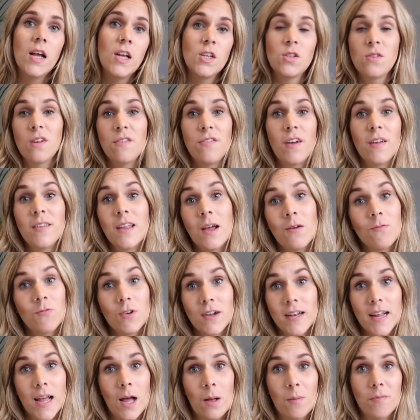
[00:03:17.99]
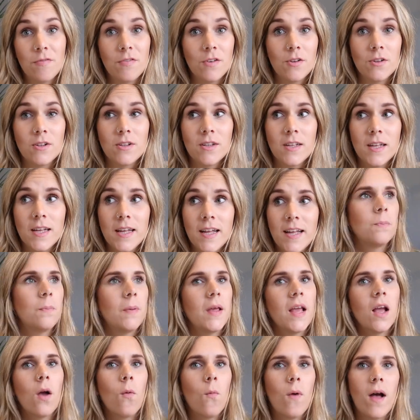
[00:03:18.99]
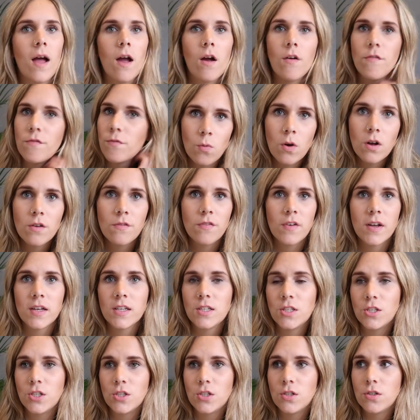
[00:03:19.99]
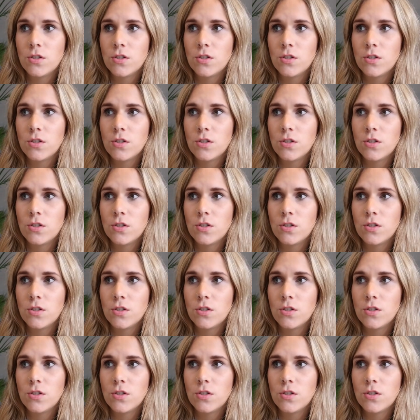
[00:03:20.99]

So I found that really helpful. Being aware of what advice